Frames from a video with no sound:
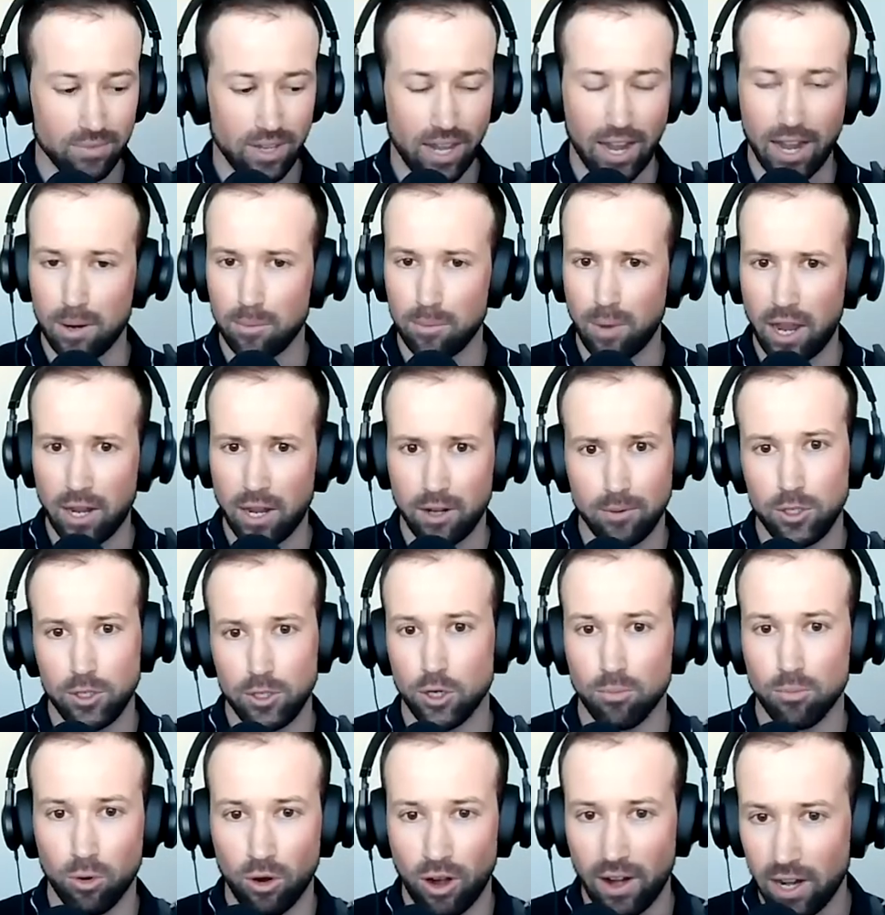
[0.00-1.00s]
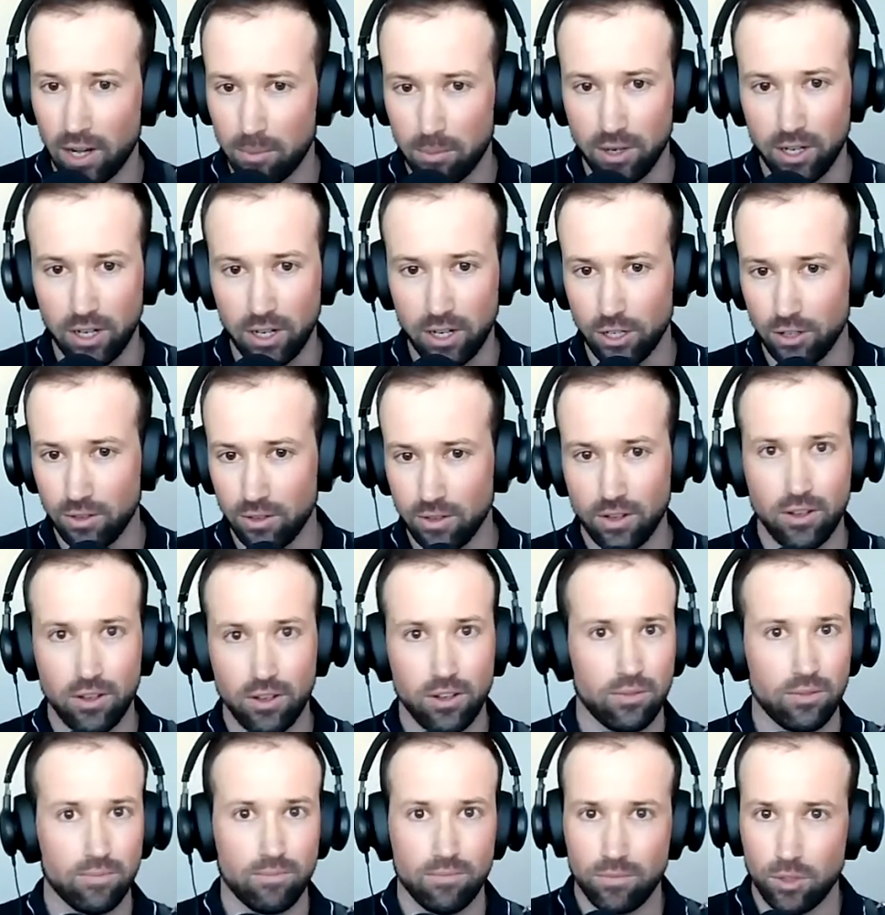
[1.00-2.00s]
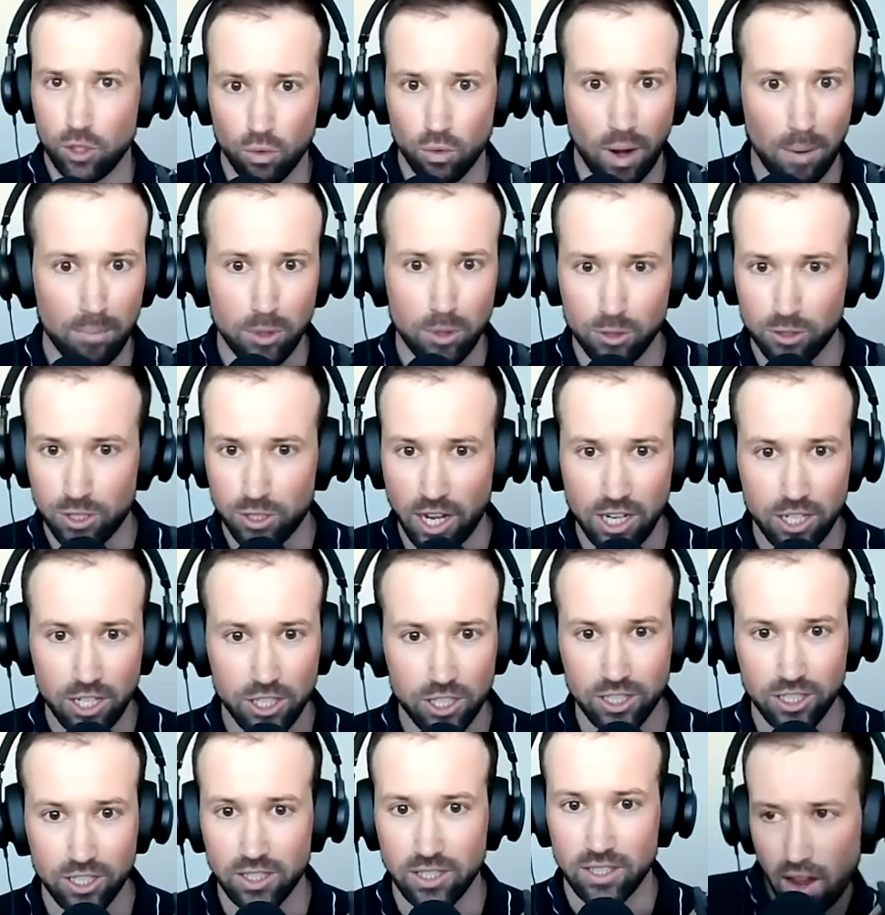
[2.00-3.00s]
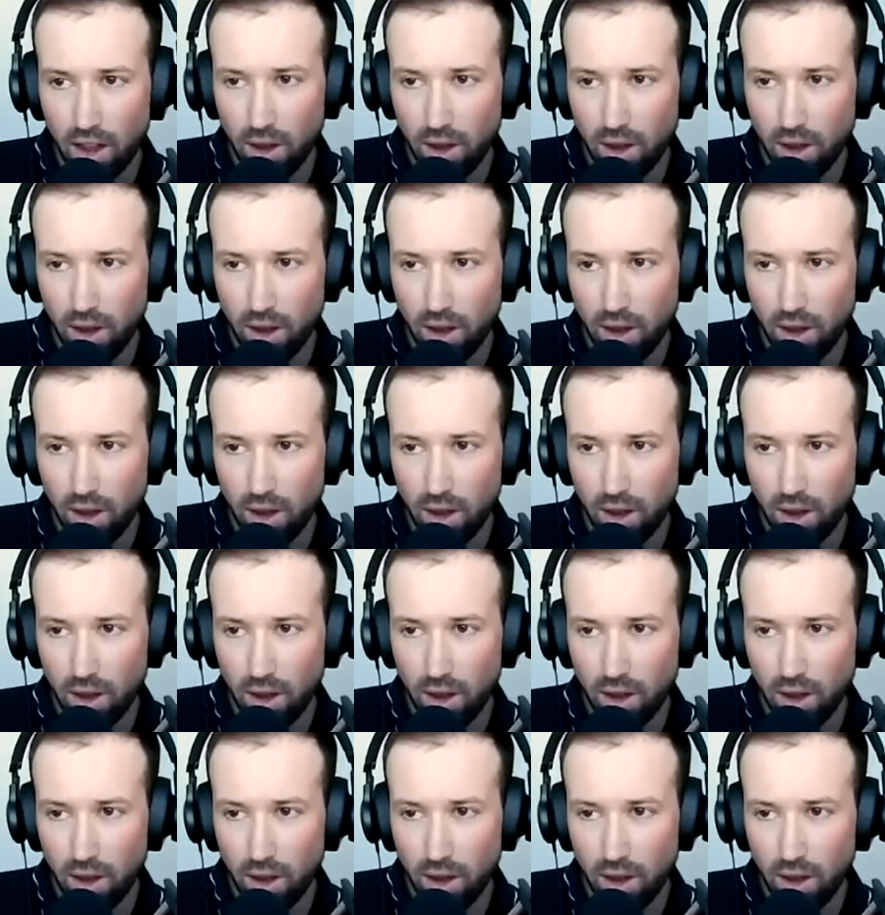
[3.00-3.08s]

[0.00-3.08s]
Yeah, and your brand being your reputation.